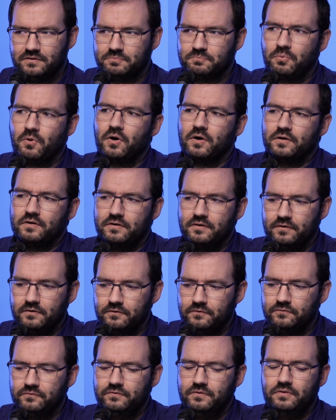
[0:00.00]
part
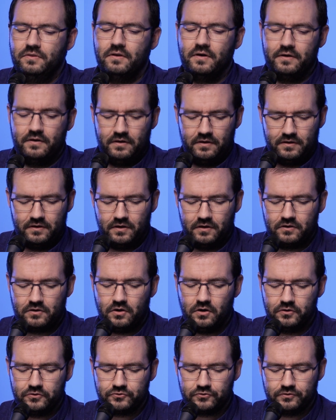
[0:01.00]
of a
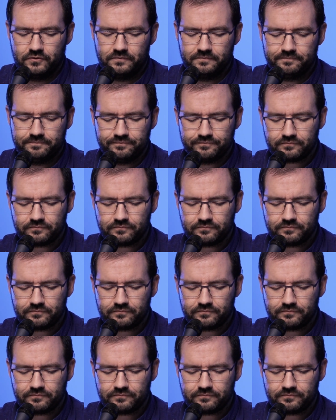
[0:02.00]
culture.